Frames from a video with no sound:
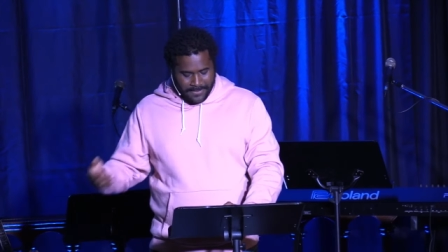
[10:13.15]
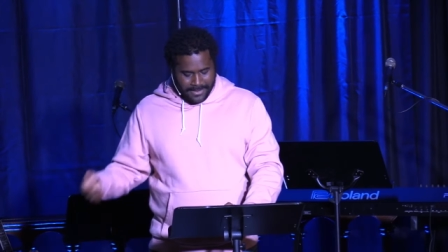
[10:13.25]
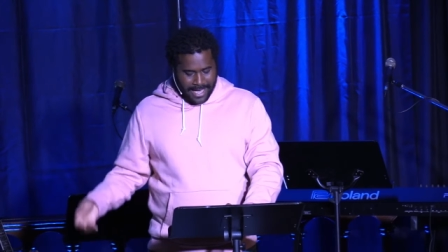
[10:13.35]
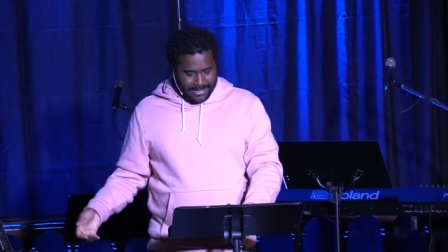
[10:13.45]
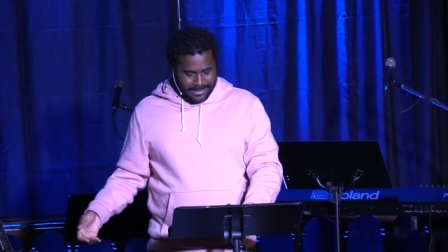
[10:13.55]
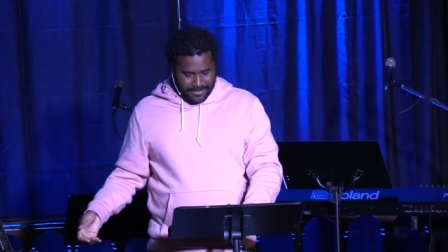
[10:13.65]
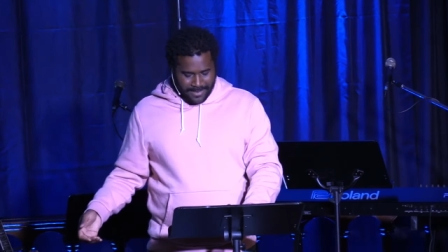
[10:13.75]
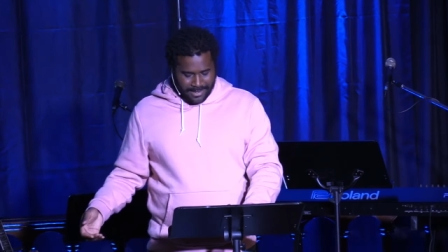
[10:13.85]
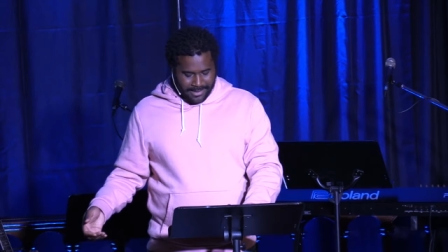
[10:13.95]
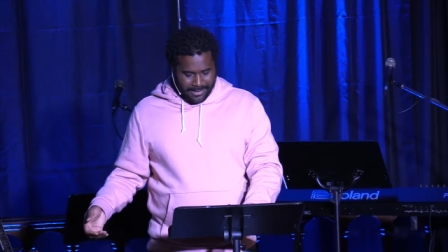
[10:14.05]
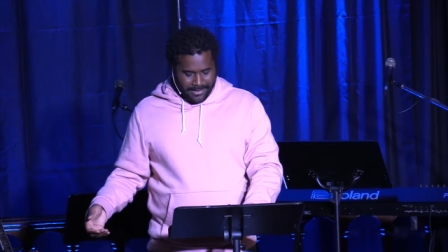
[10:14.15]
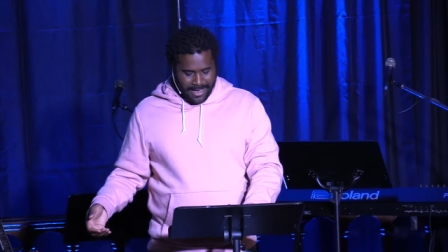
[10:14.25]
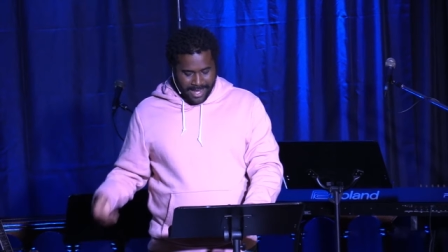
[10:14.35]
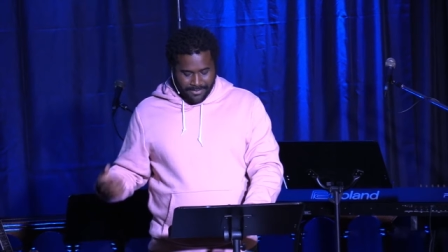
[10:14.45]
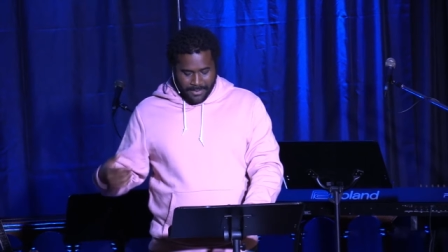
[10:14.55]
Testament.
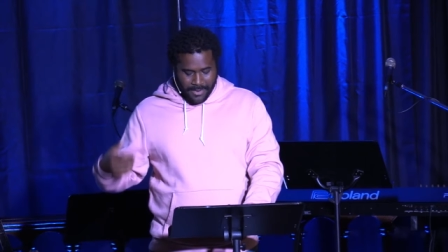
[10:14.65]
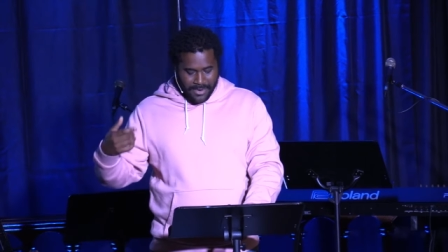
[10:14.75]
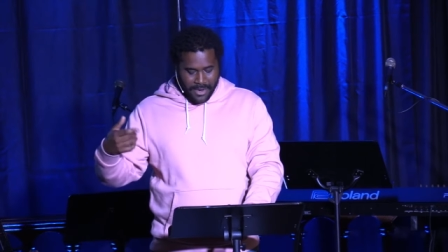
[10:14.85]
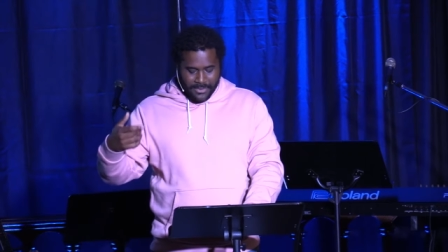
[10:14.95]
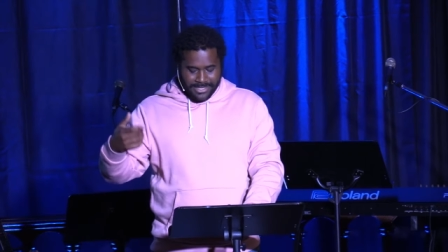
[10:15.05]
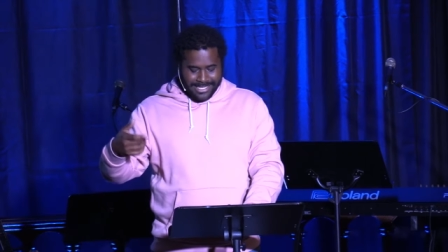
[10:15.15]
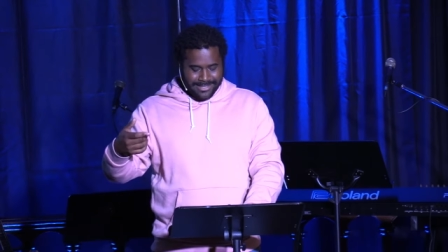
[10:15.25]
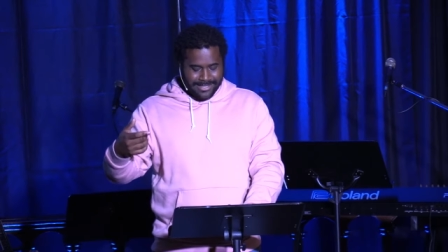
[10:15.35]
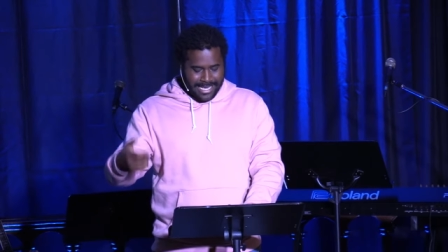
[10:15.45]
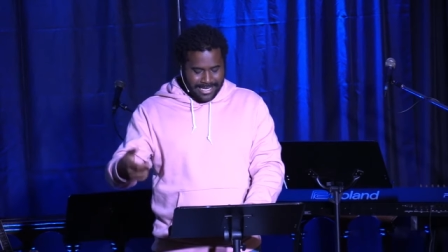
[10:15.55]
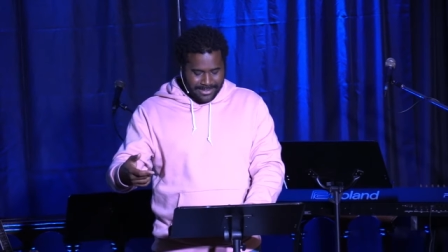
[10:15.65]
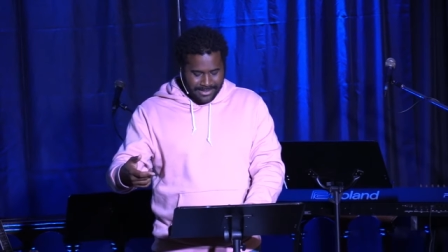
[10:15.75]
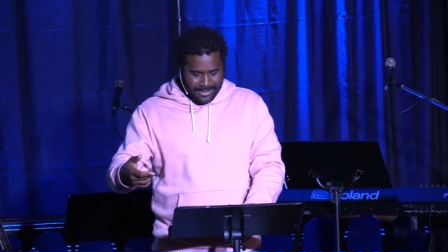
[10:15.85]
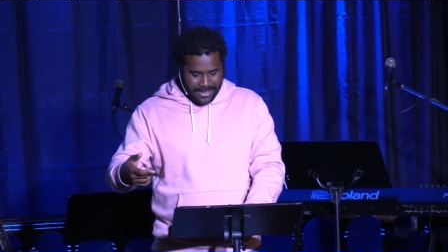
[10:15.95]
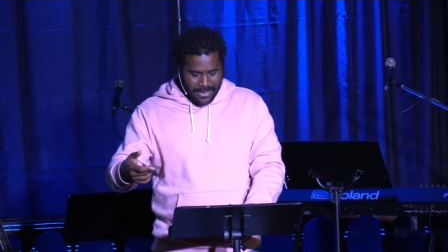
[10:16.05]
And if we want to know who Jesus
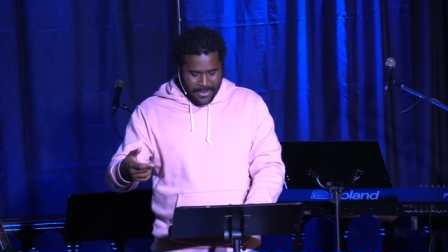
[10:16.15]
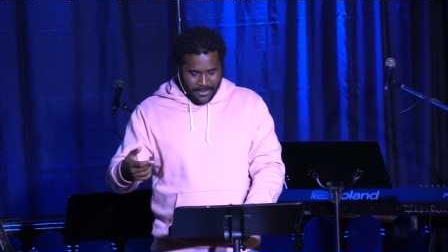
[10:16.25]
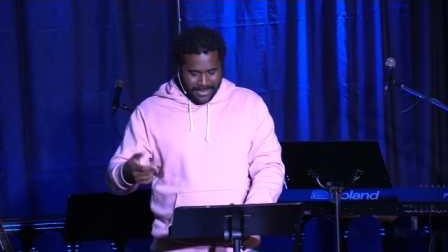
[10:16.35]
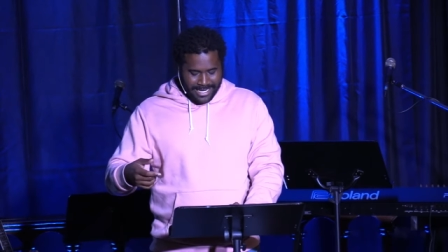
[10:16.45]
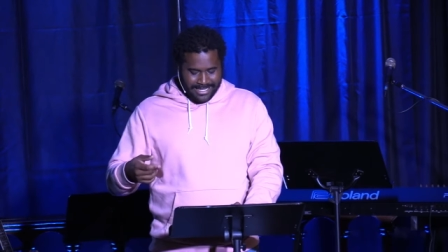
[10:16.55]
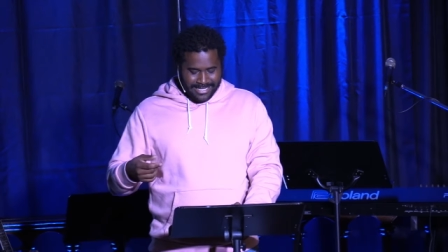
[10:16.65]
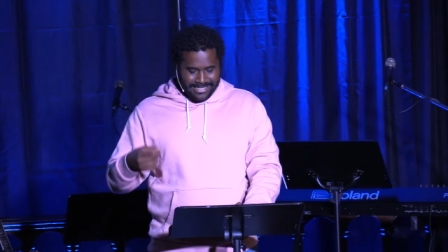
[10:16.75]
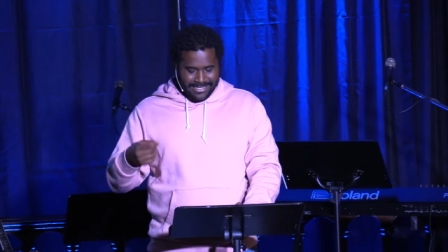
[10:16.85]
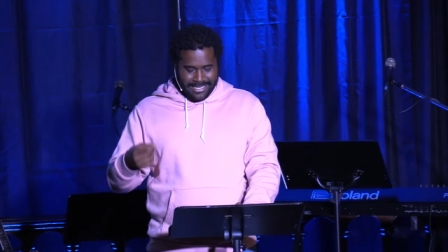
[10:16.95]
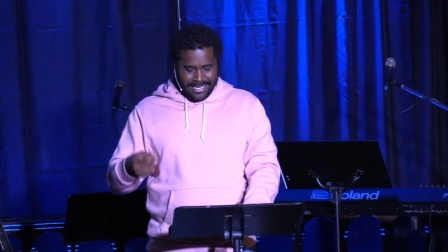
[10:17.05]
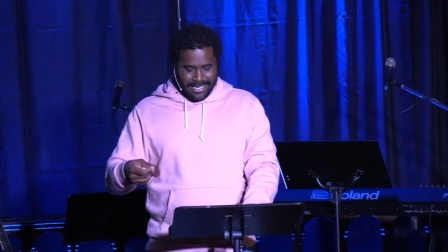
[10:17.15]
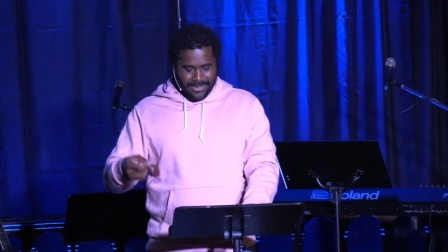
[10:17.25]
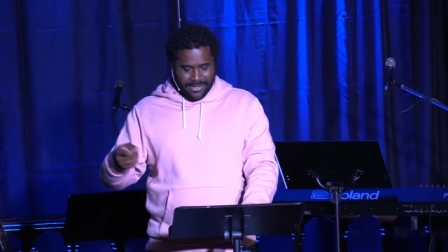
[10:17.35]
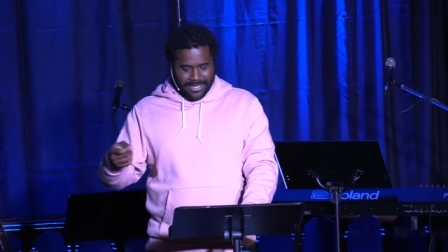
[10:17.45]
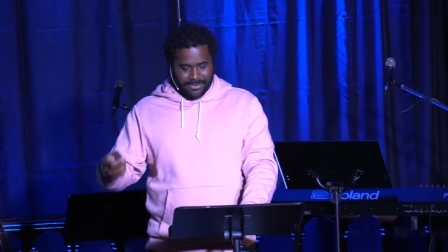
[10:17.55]
is, we need to see
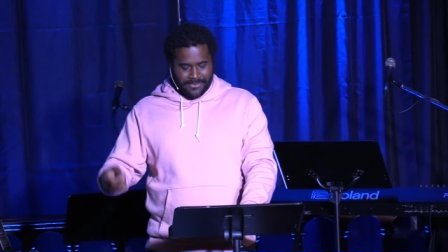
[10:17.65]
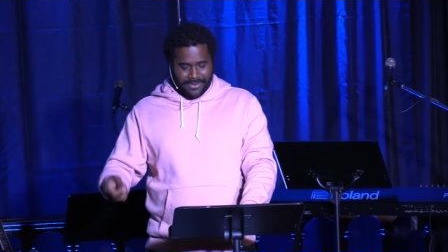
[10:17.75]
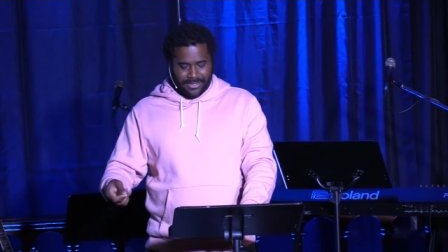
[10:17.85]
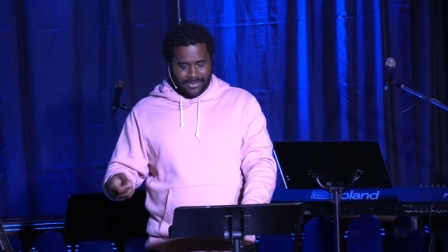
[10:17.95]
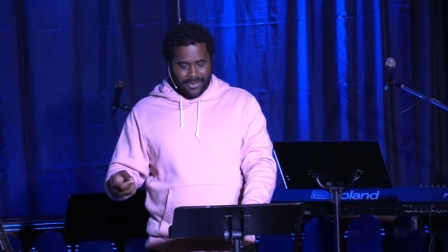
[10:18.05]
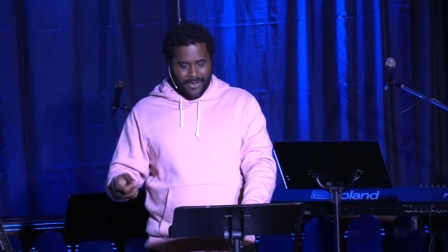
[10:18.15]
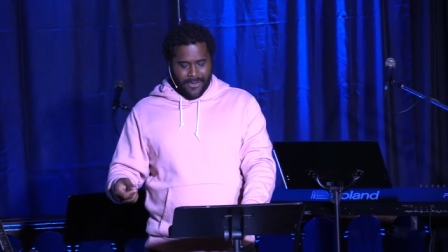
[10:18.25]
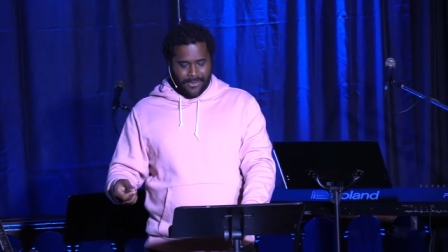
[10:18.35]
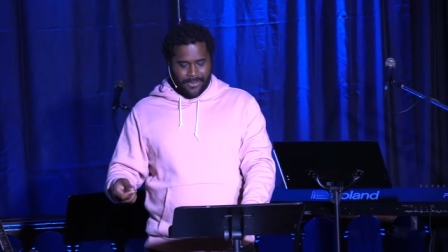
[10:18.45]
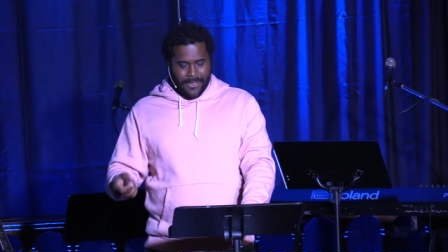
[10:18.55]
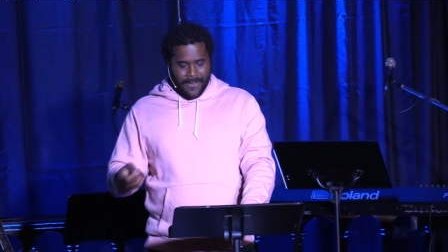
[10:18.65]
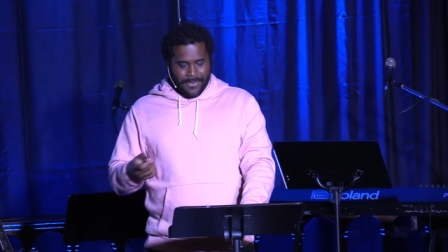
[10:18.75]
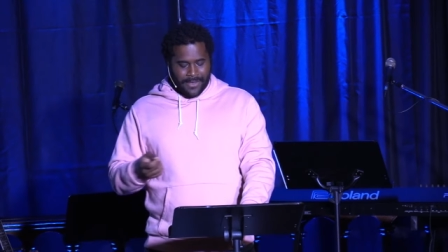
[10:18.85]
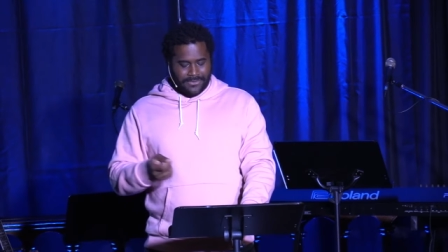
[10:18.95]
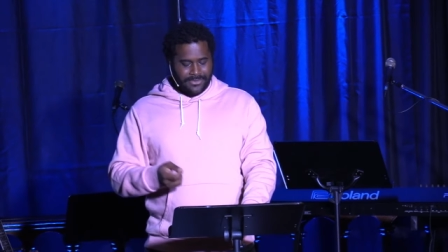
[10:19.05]
what he's revealed in all
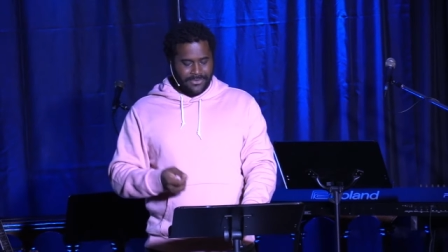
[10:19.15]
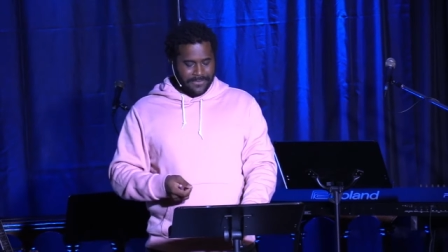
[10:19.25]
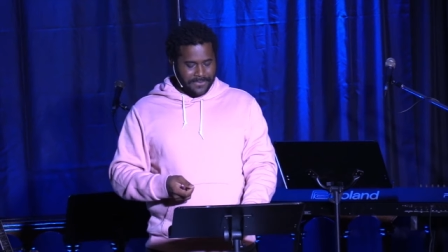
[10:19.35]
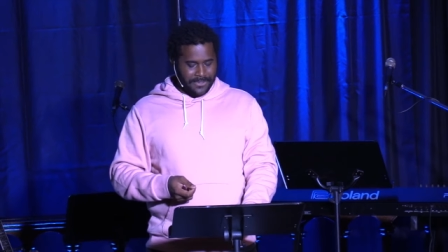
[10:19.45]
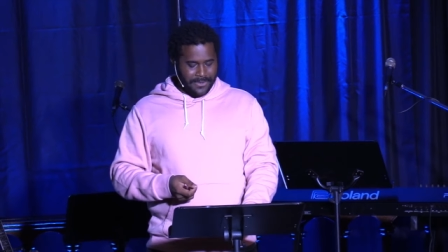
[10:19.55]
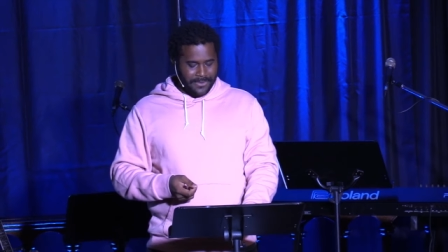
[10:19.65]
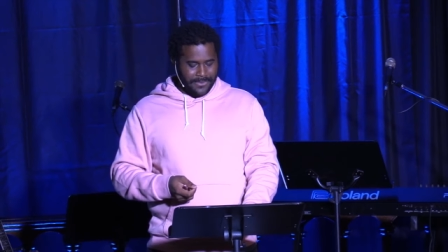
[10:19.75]
of Scripture.